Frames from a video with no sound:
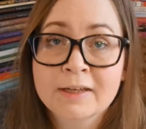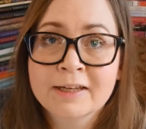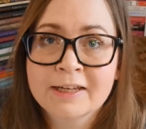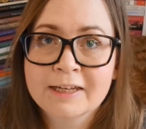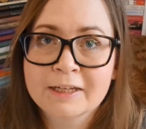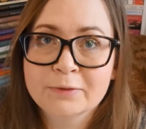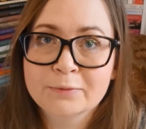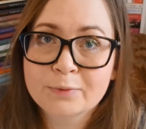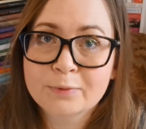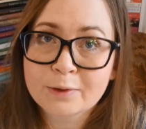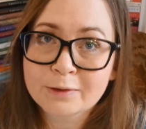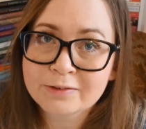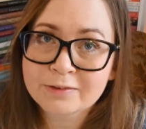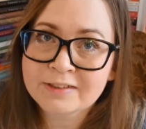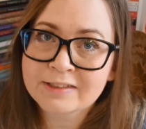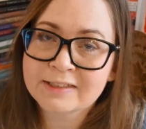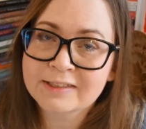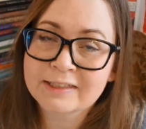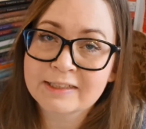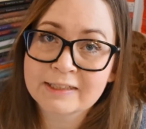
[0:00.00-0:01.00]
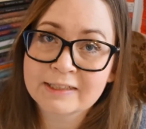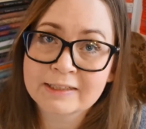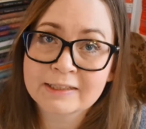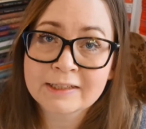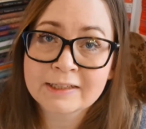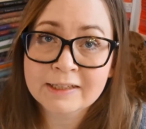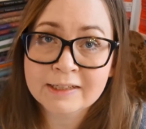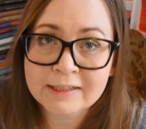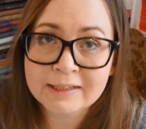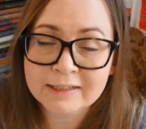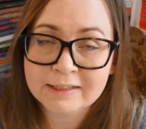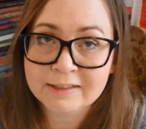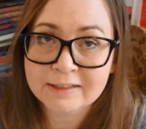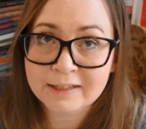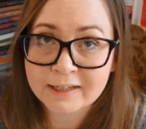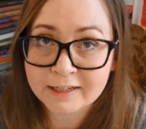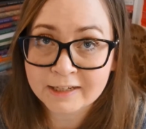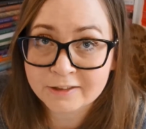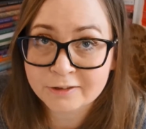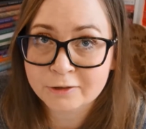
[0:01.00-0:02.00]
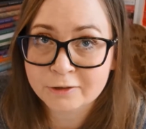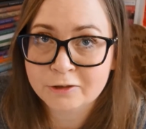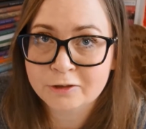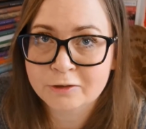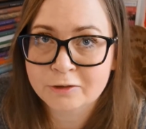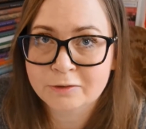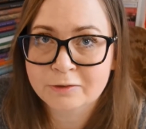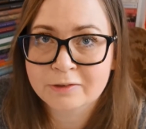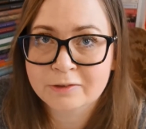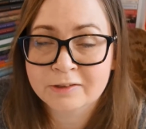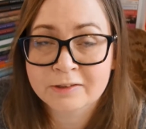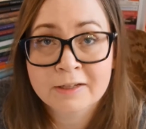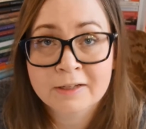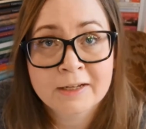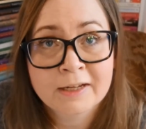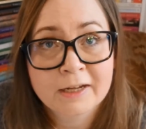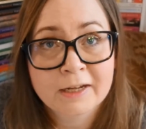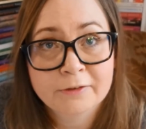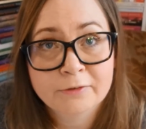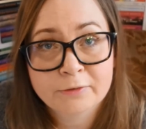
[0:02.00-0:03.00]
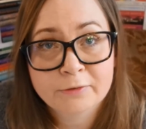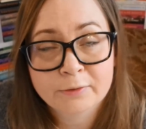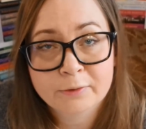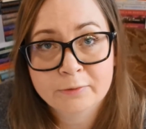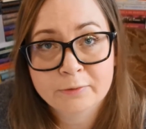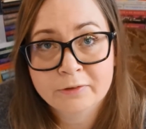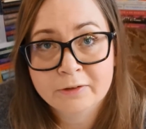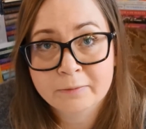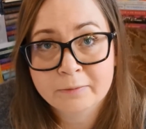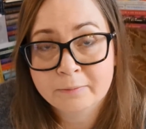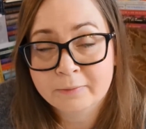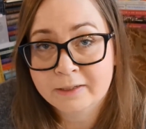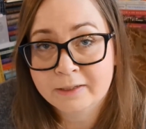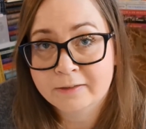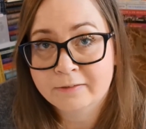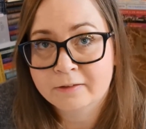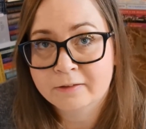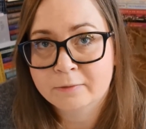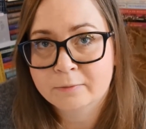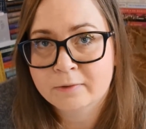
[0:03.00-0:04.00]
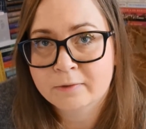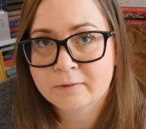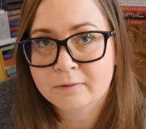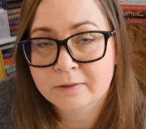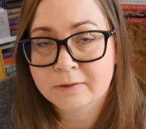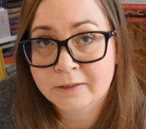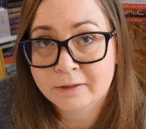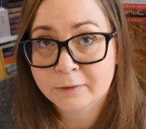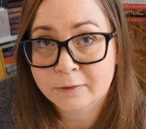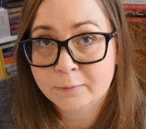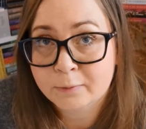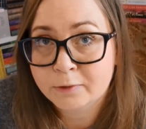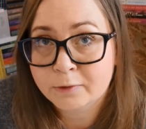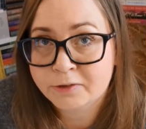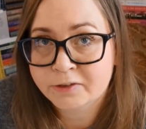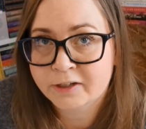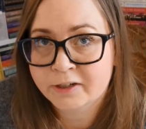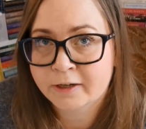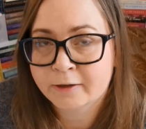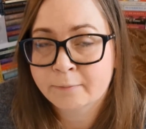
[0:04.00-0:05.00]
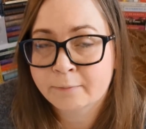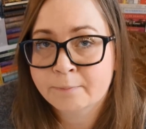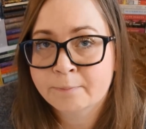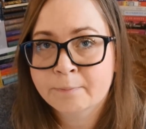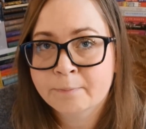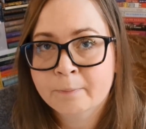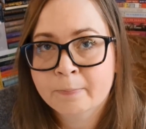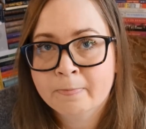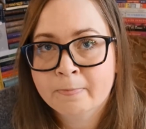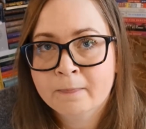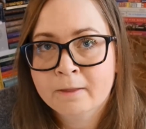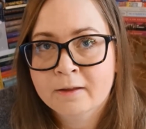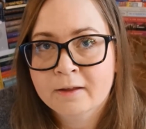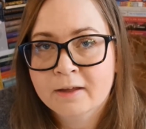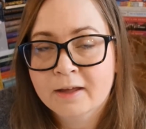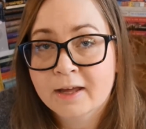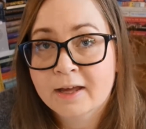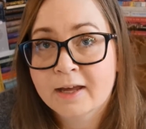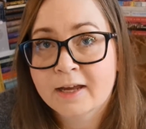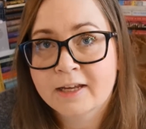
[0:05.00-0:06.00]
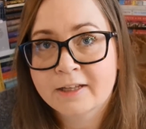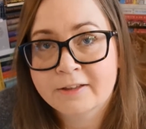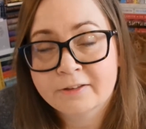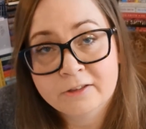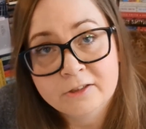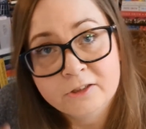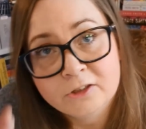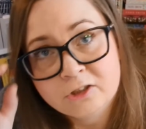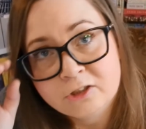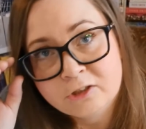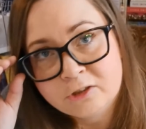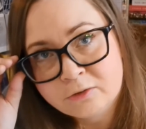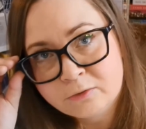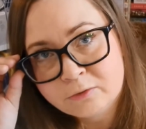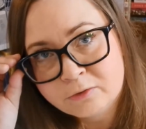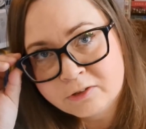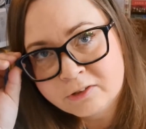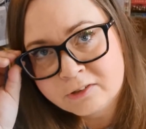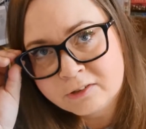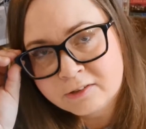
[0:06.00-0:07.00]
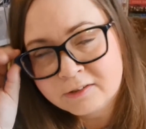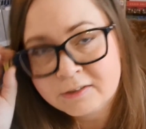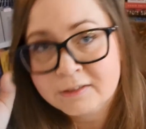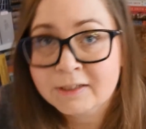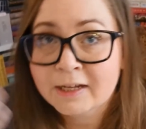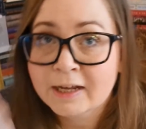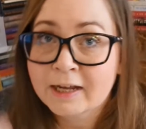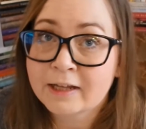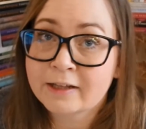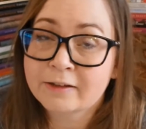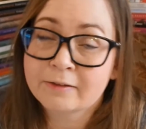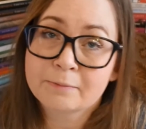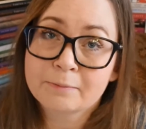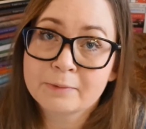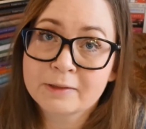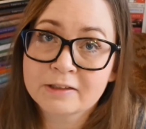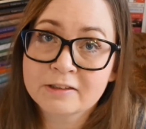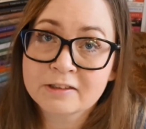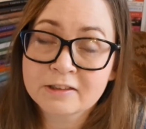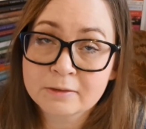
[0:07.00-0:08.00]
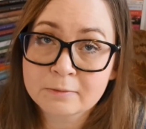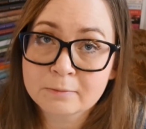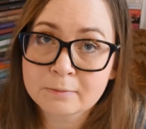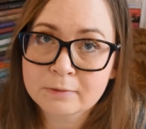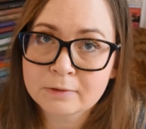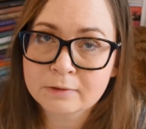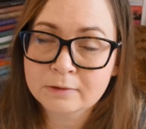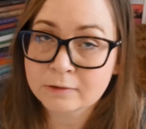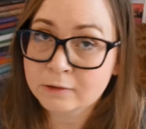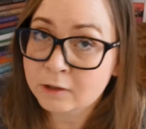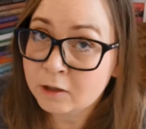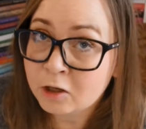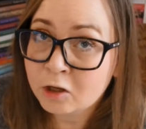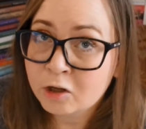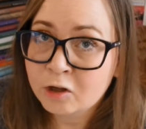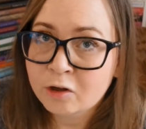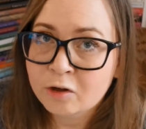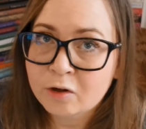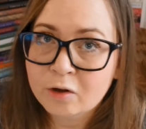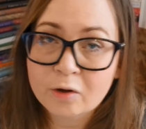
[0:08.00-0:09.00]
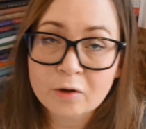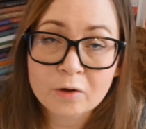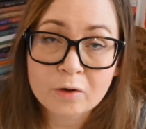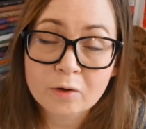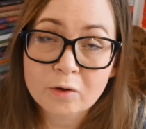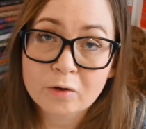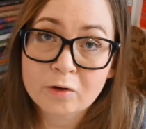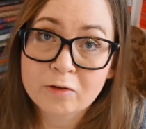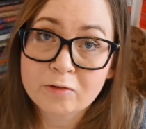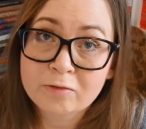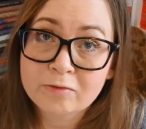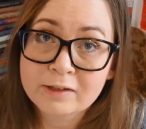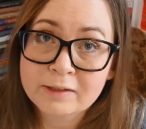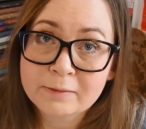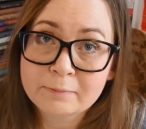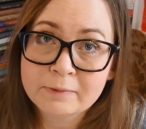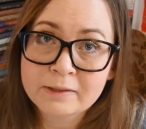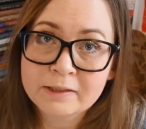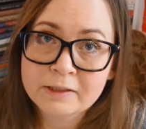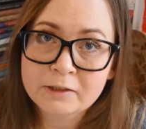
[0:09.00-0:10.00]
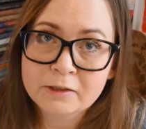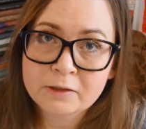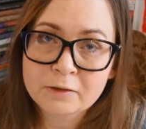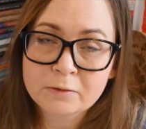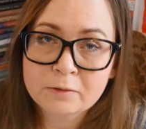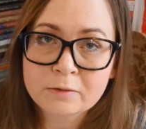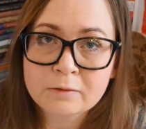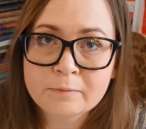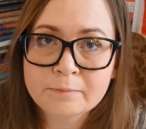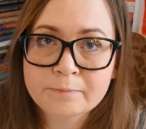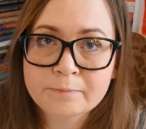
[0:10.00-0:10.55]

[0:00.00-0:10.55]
In one scene, he takes her shoes and throws them in the water. And shoes can be a symbol of libido.